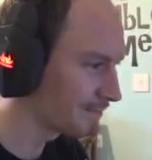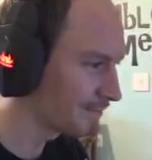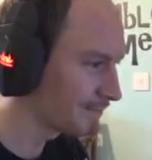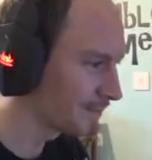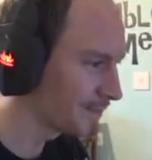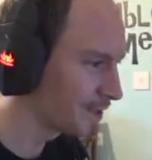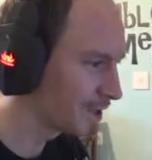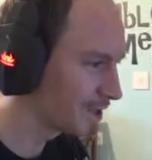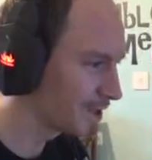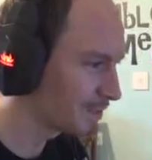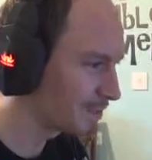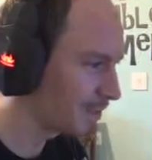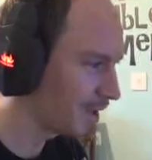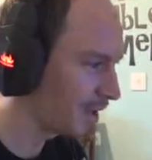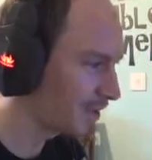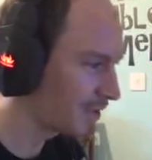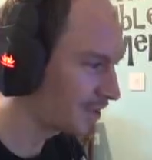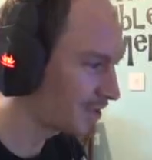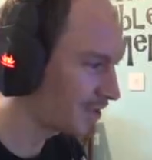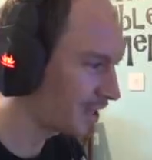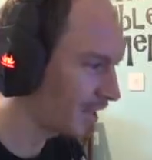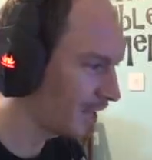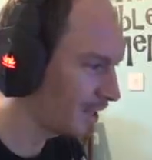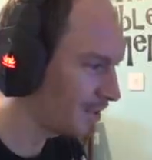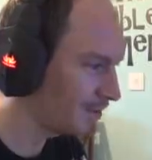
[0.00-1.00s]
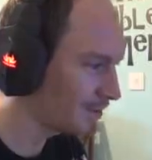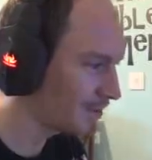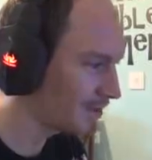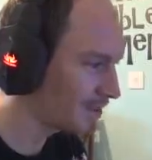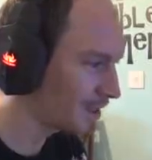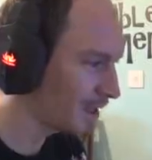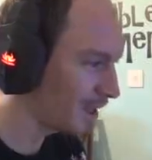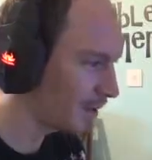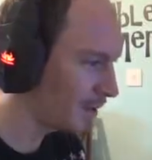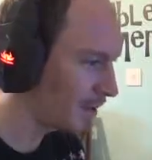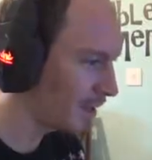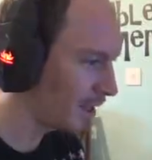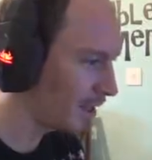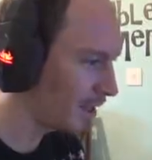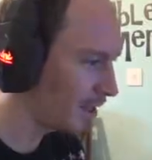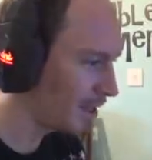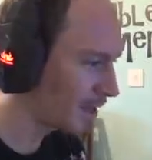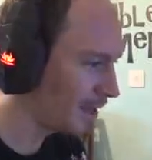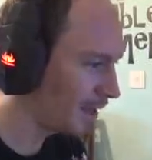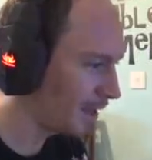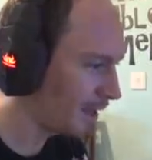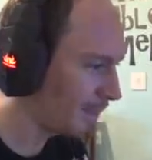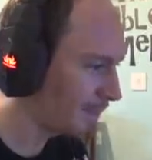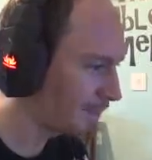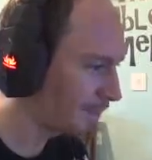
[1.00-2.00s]
judging by the sounds. There we are,
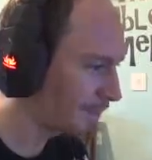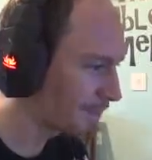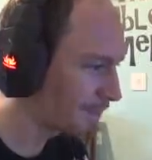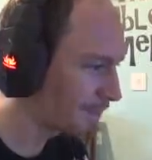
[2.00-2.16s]
yep.